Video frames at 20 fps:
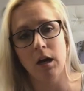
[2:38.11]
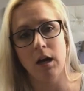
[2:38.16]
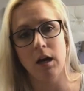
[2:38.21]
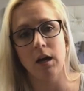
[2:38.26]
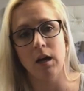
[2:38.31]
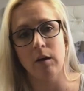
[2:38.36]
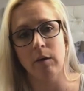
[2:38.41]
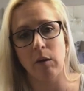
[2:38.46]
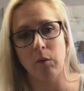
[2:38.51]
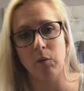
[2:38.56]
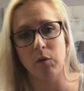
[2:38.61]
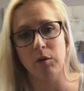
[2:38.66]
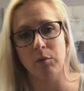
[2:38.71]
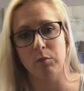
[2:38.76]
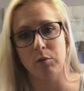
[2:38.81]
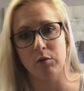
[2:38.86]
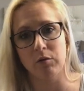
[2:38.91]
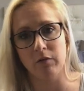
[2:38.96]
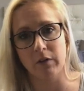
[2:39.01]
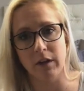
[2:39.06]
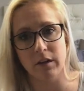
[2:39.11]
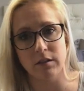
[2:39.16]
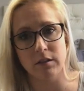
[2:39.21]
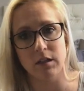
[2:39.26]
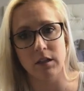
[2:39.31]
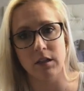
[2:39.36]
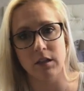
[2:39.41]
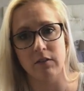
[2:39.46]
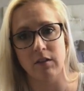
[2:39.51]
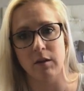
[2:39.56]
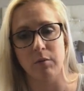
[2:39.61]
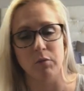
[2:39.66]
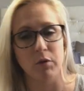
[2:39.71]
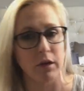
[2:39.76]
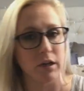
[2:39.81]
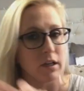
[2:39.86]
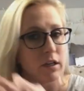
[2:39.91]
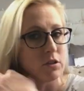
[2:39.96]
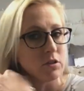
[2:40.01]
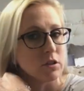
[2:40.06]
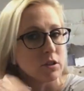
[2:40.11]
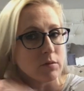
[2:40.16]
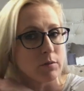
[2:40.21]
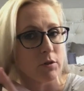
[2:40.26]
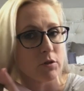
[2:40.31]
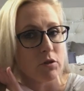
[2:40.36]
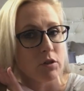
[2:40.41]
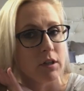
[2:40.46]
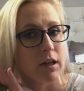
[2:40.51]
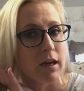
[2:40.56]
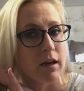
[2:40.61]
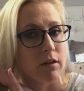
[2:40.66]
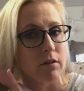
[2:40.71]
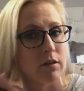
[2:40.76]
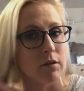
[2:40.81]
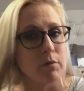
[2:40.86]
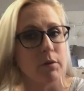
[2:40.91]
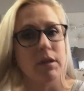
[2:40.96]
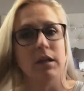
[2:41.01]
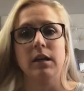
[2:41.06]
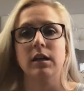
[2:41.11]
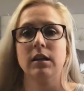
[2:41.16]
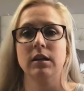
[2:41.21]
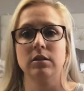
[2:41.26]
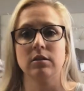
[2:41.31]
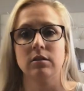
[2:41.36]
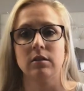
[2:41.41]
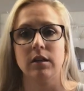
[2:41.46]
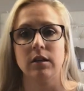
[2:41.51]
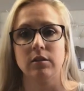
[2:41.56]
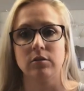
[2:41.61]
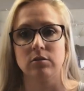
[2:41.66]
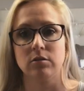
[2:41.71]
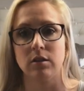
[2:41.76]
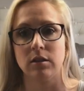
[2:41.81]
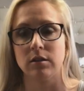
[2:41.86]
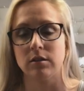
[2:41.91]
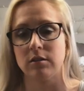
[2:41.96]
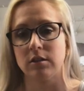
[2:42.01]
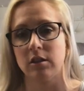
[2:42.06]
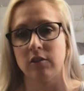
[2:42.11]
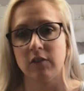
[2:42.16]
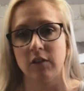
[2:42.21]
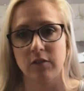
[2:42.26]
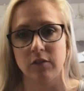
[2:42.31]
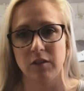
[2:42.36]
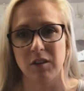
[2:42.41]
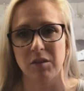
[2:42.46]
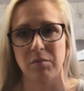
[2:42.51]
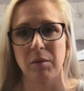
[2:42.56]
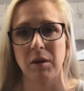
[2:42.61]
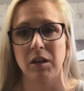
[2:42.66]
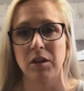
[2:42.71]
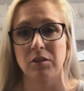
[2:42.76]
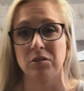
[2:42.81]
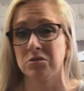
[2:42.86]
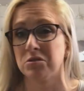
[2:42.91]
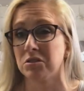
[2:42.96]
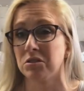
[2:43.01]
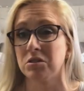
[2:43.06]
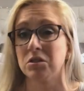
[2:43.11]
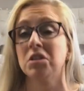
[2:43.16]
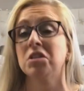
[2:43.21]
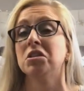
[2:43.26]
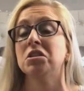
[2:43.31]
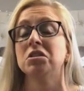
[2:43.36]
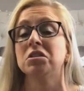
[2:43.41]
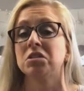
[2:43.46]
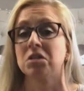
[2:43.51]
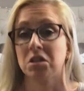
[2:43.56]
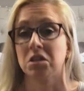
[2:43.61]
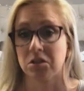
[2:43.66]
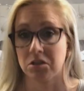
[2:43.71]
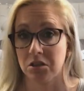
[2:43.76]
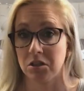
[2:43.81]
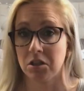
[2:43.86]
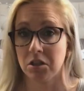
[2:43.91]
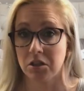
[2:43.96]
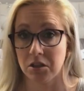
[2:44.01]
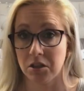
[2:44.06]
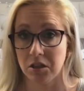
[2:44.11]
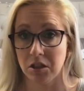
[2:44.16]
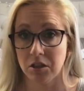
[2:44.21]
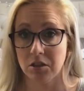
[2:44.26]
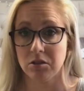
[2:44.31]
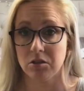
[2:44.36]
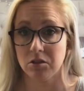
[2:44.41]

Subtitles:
I want to prevent any of that breakage, and especially now that we can't get to the hair salon and stuff, I feel like my hair is just disgusting at the end.